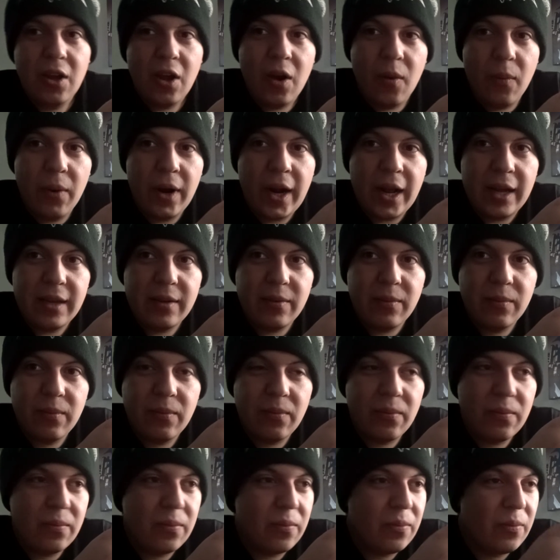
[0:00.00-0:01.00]
when I
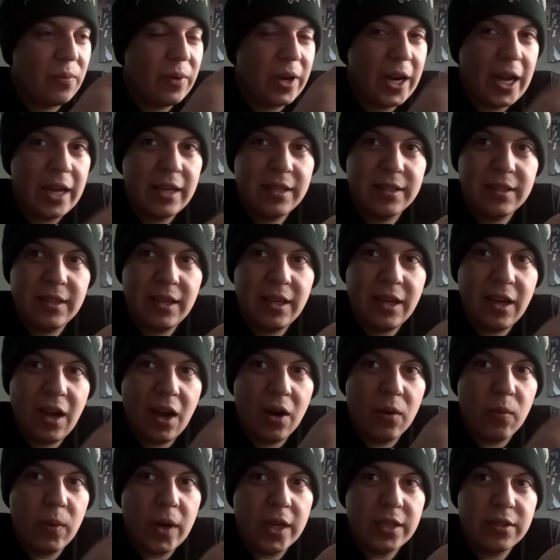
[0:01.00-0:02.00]
when I see
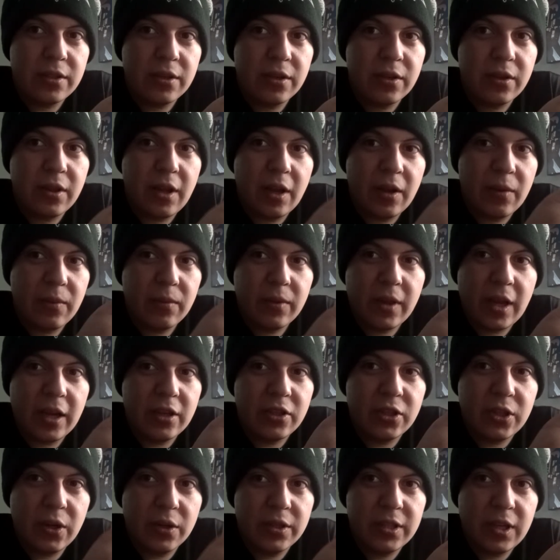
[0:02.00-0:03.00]
a wrestler that
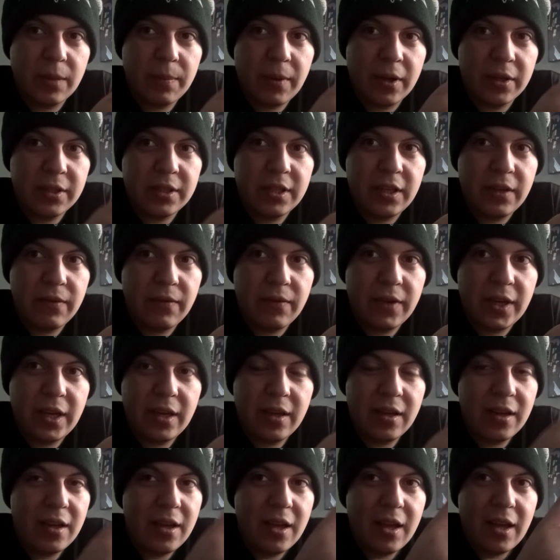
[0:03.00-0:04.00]
that shows up on
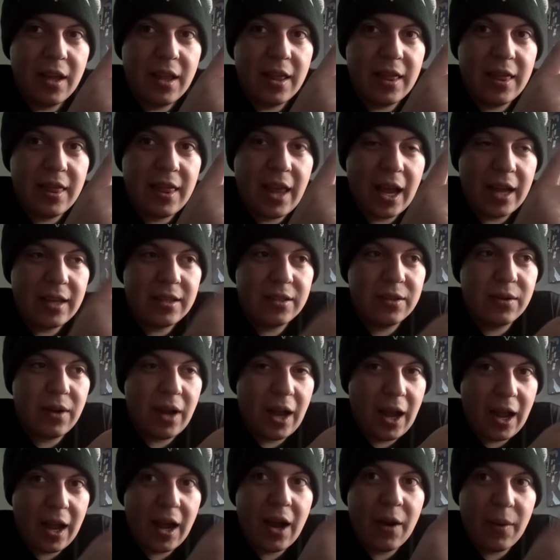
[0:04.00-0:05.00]
TV. That's
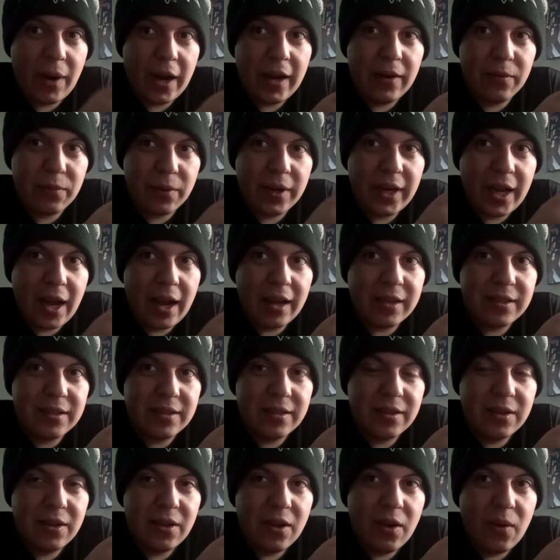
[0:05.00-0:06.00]
how I
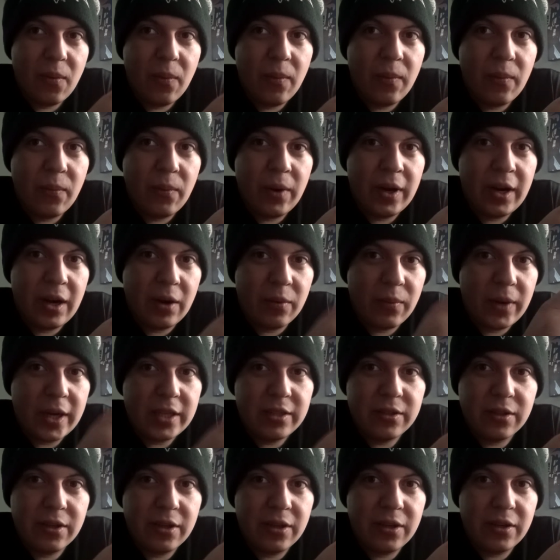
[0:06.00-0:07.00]
react when a
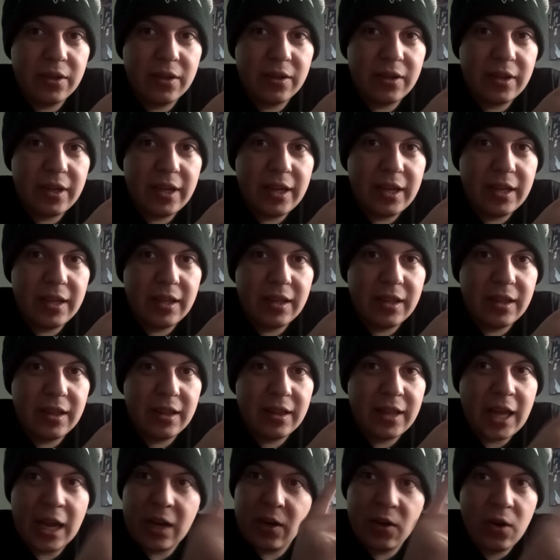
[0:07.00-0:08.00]
wrestler
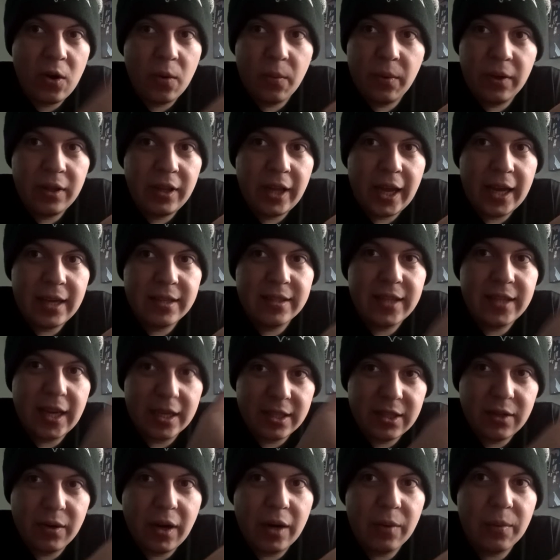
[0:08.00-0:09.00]
that no one likes.
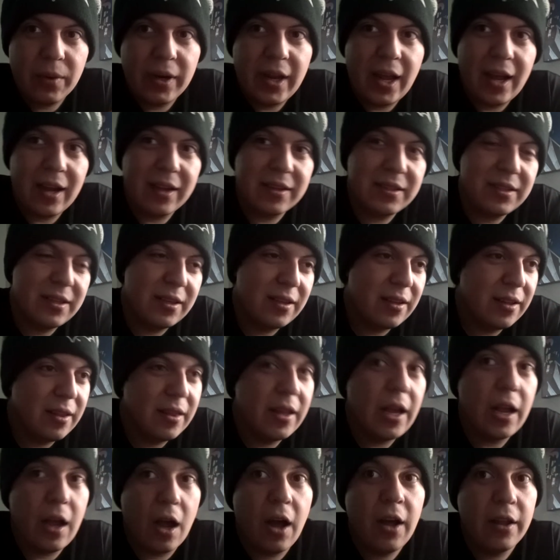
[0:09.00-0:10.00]
That's how I react.
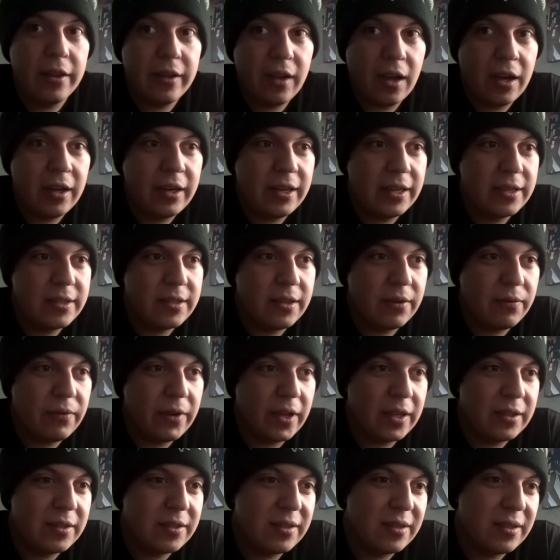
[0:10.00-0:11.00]
That on on his
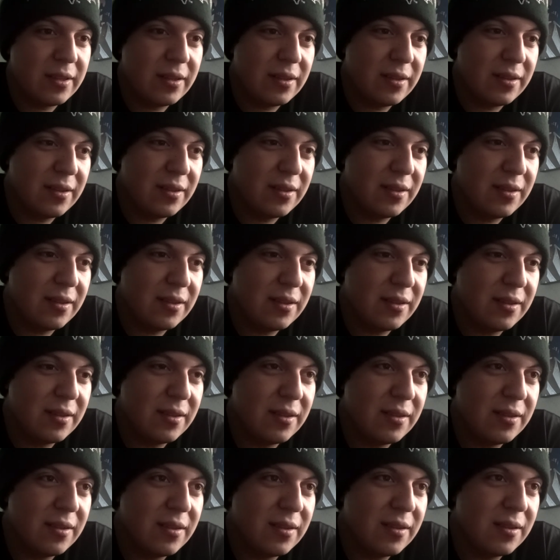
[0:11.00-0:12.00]
defense.
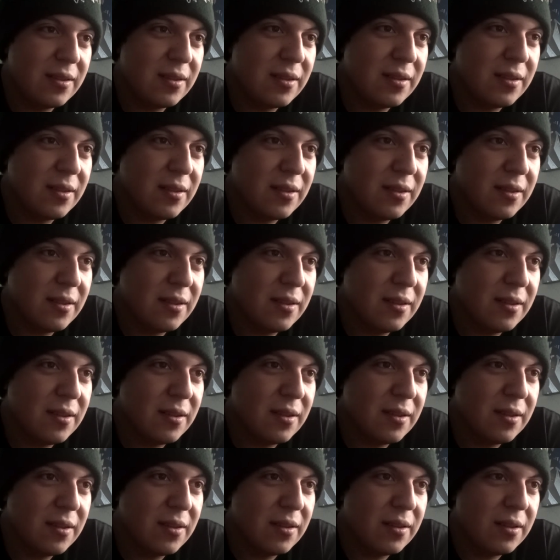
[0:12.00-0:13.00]

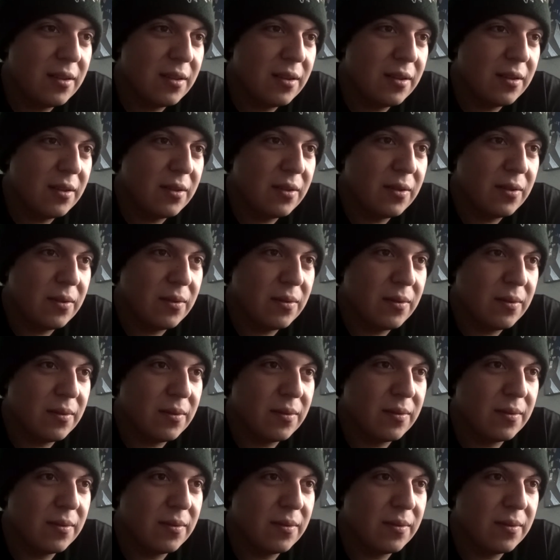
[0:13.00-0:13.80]
How dare you?